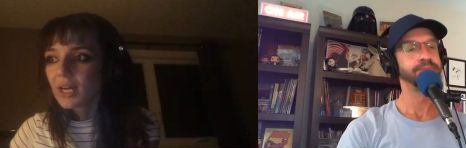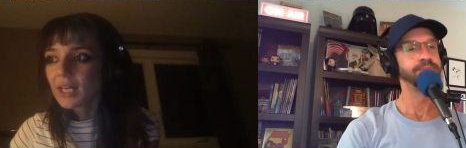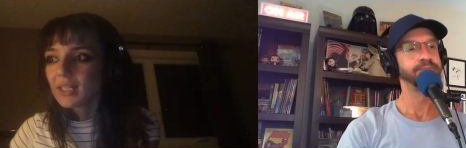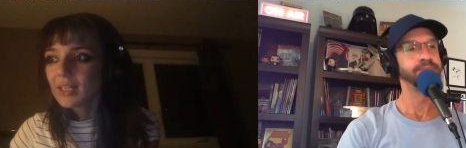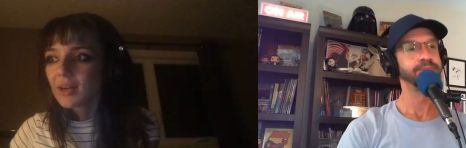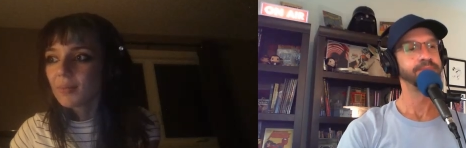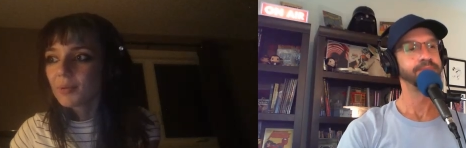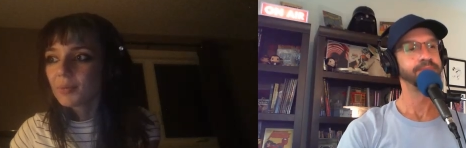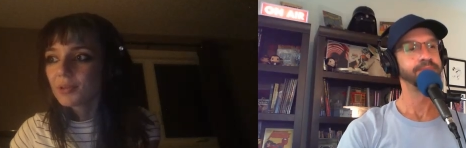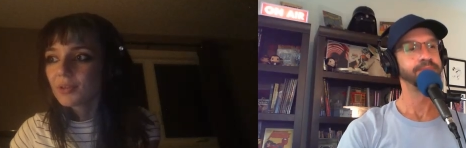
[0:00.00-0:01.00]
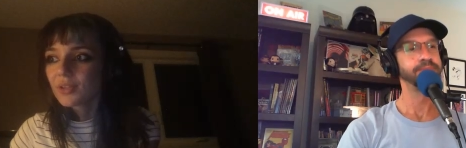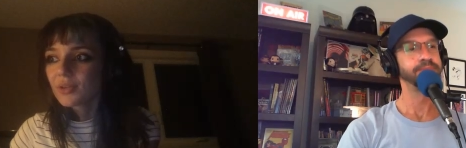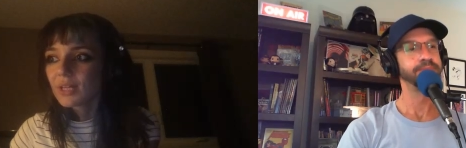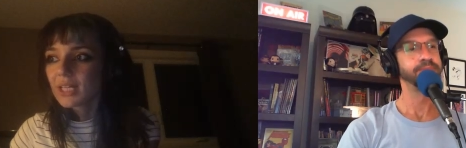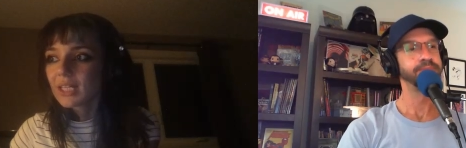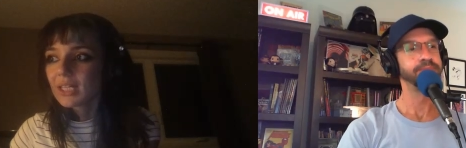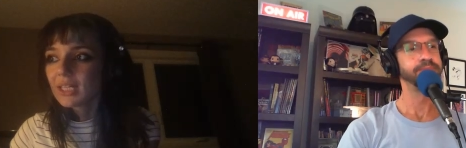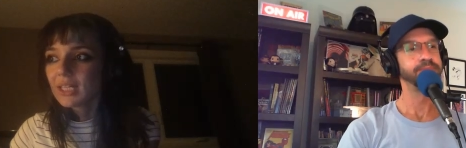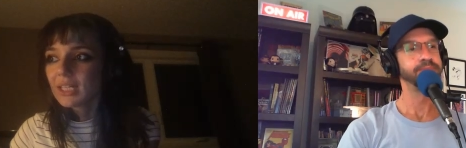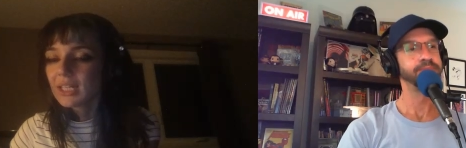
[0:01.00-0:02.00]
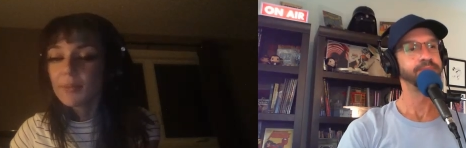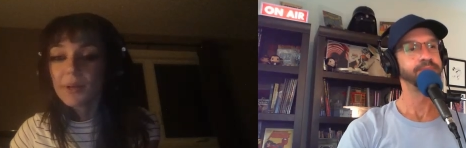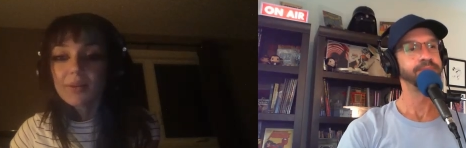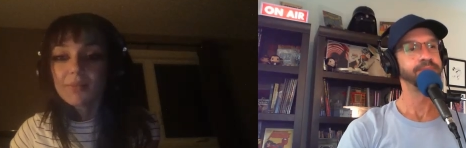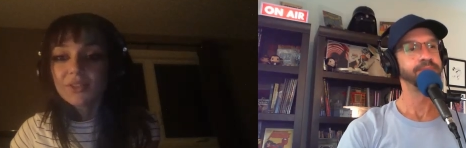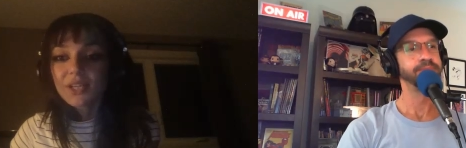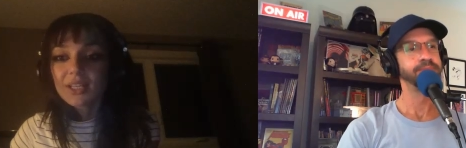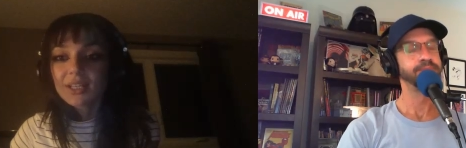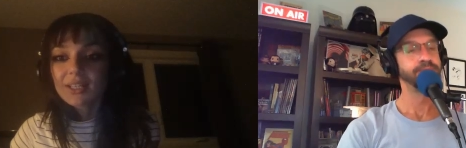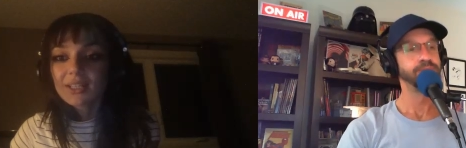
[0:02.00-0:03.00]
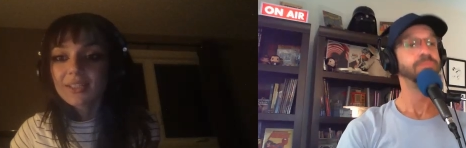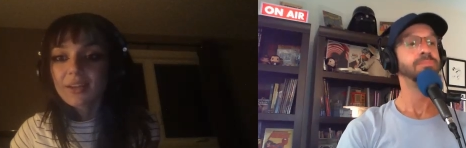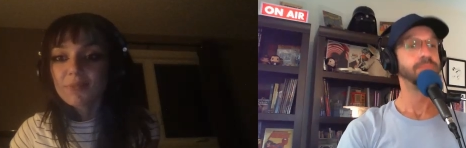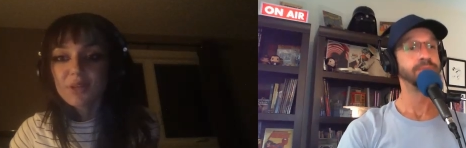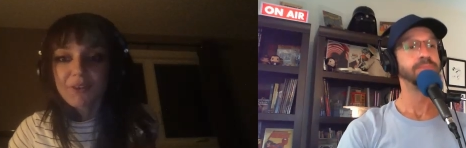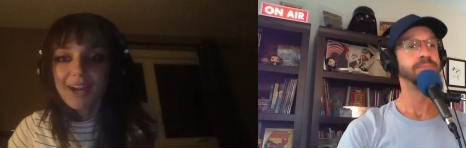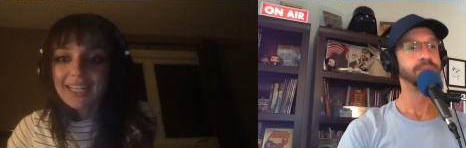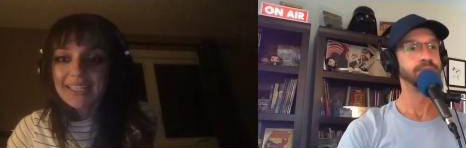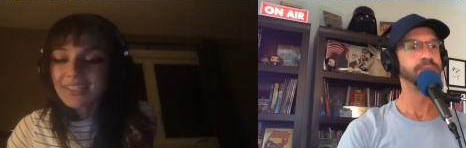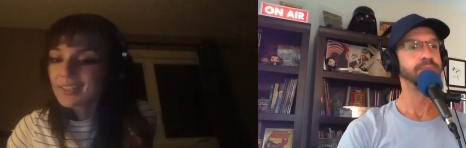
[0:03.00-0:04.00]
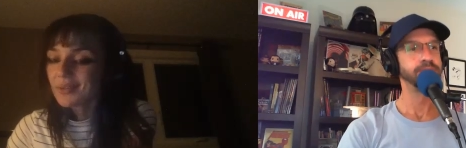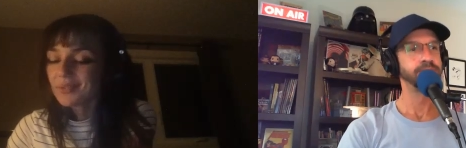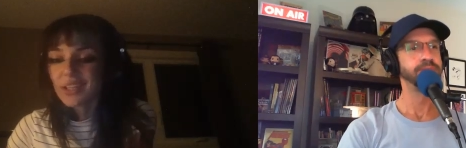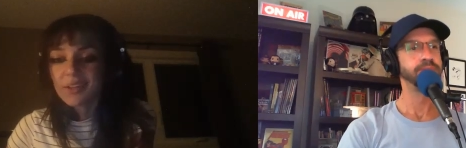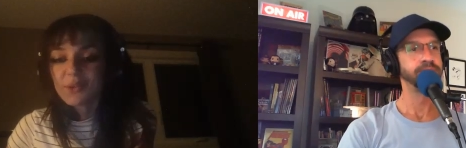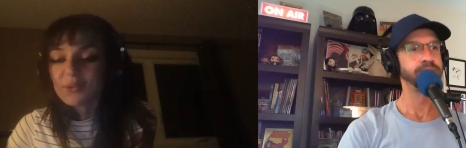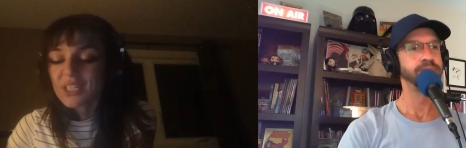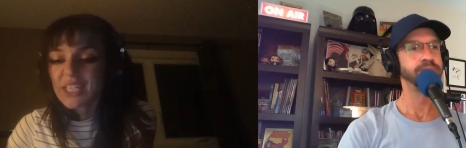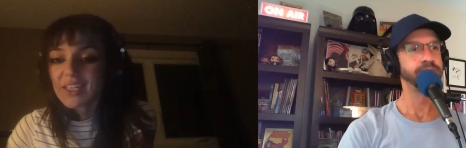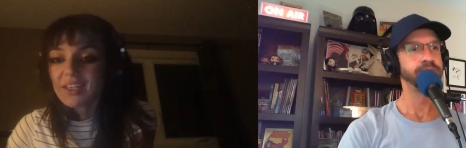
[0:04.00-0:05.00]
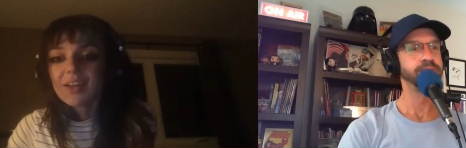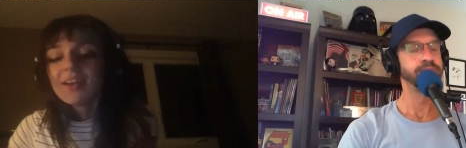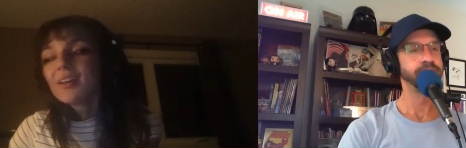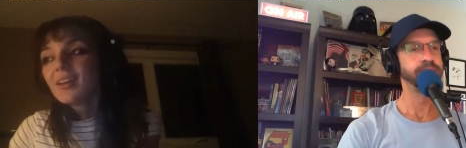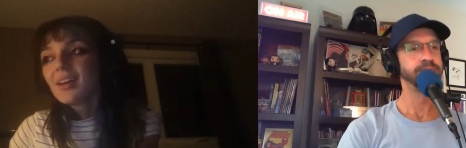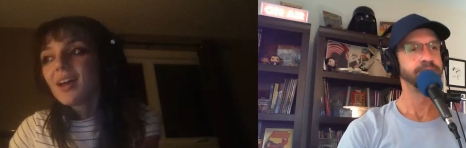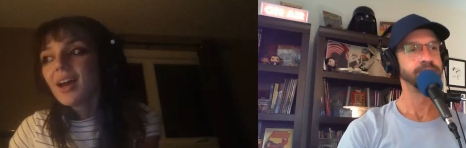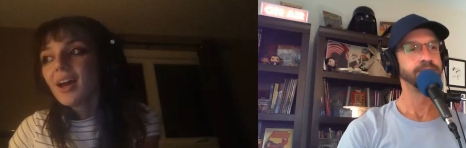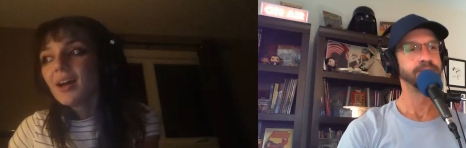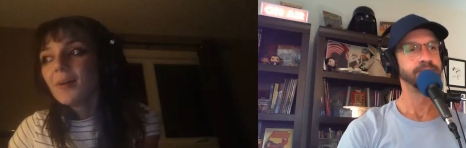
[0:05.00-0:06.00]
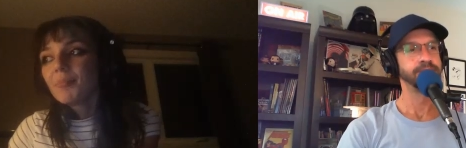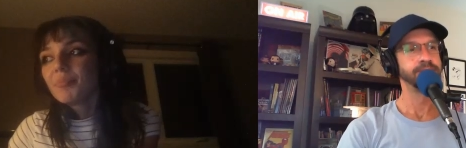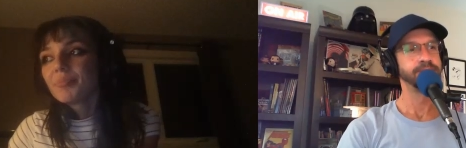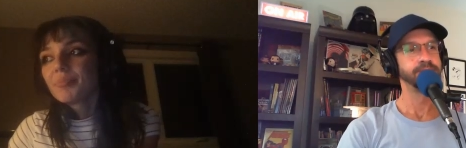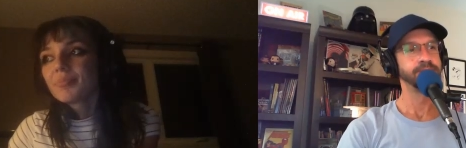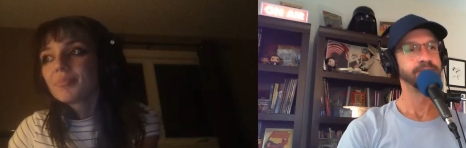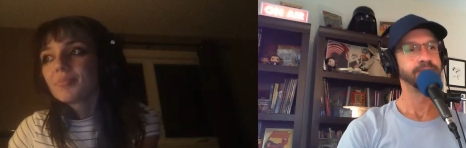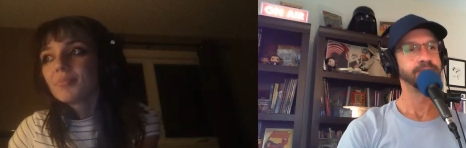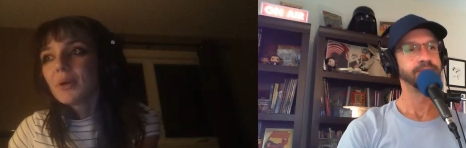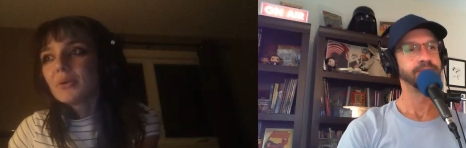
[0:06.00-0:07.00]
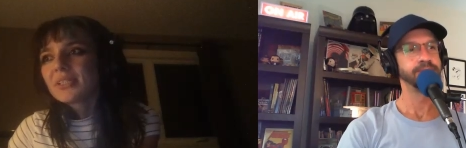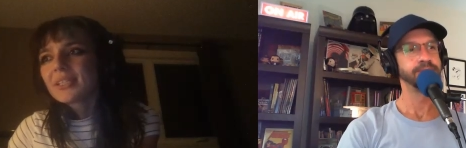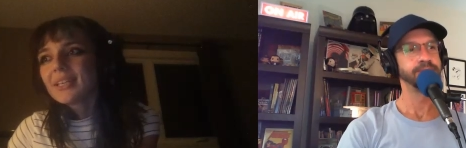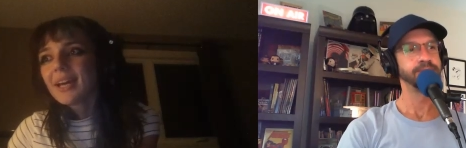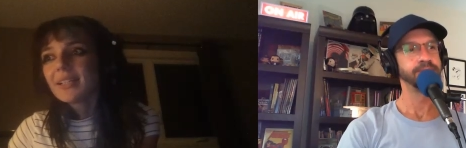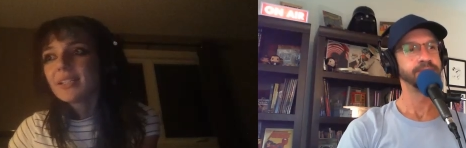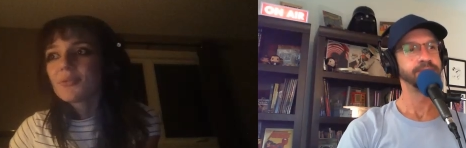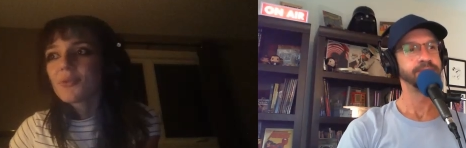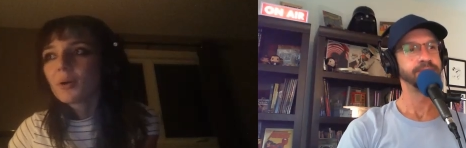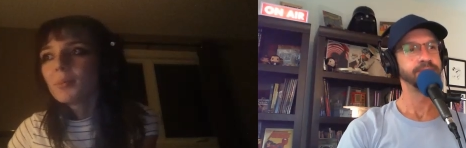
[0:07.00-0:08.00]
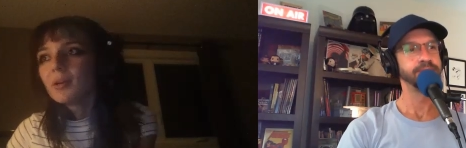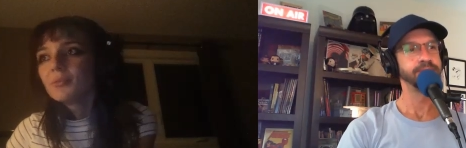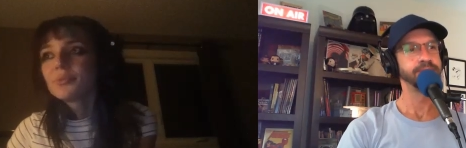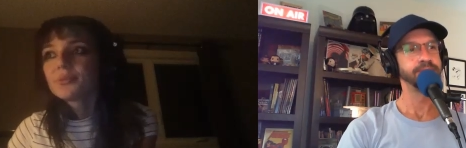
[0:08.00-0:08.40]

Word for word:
Speaker 1: I ended up pursuing independent music because I've been writing since I was like 15, um, mostly as a form of